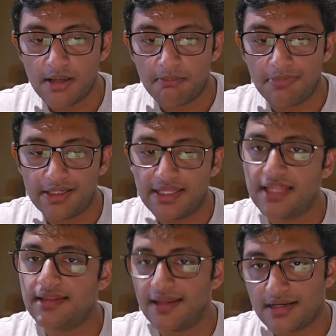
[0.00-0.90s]
But then
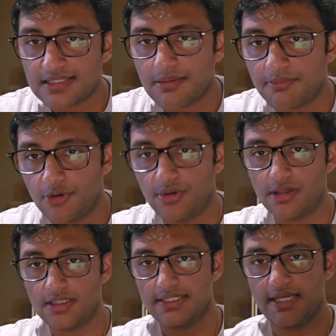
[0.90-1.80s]
there are some
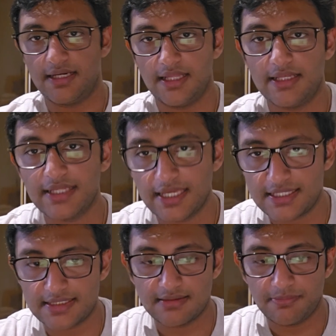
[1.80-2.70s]
brokers that in
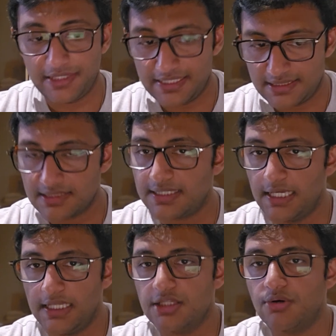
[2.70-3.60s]
case the place is
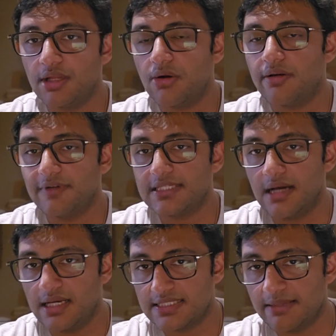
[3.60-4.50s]
taken, you can always
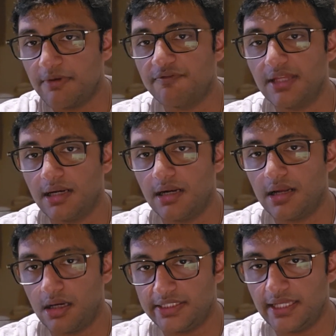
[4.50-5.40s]
ask them if there are
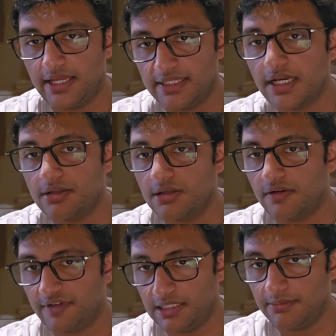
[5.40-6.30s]
any other
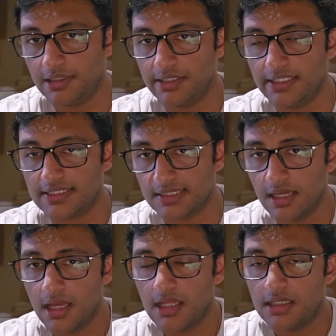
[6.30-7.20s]
availabilities.
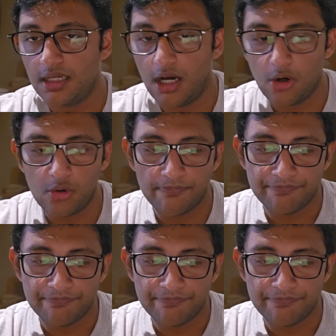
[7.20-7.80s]
Now